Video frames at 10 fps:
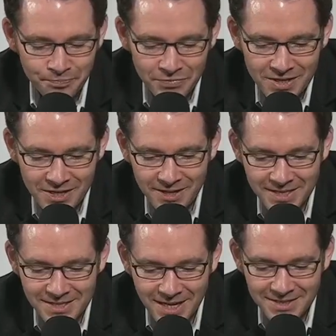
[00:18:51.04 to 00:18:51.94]
Now,
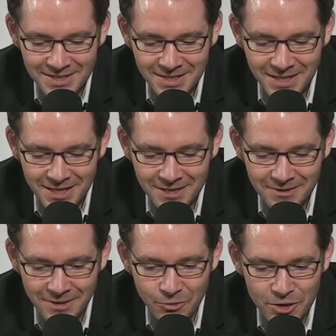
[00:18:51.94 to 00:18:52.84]
that's not to say
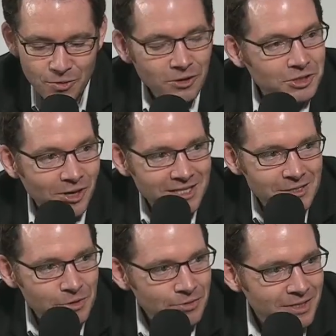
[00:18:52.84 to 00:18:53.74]
that we won't try
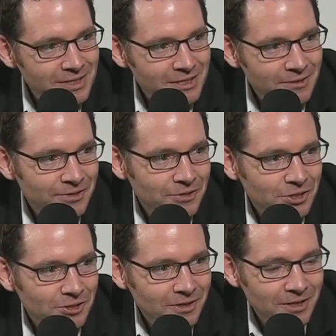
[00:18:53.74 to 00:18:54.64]
some new things in the
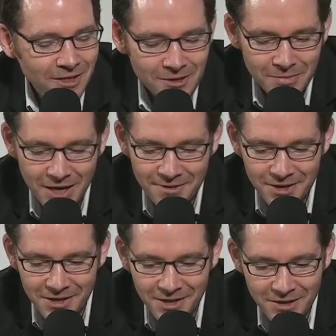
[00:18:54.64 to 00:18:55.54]
future. I
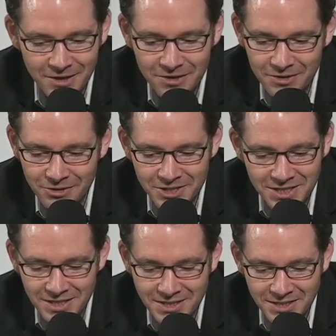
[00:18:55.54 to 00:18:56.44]
think you'll
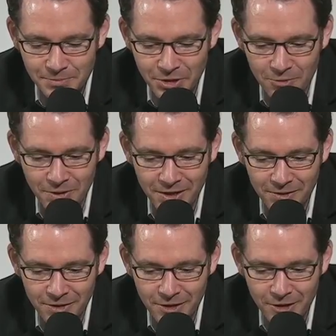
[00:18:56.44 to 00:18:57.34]
see us
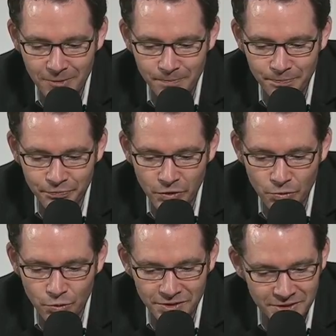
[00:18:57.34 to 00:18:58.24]
experiment
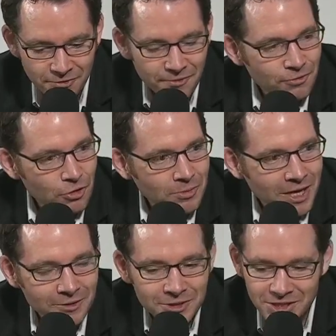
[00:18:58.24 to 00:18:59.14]
with different form
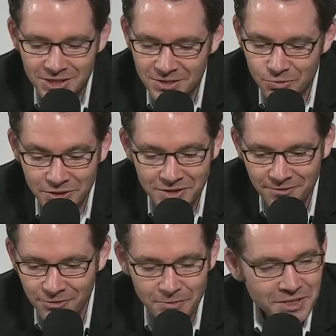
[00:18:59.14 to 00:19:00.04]
languages, with
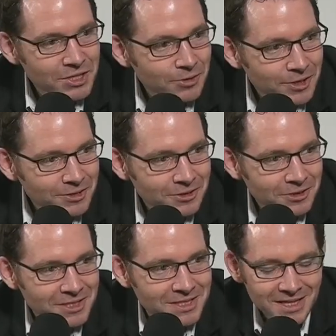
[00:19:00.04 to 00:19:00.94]
different
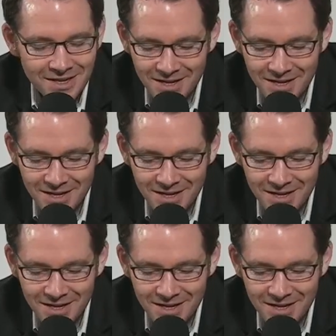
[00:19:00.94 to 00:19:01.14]
materials.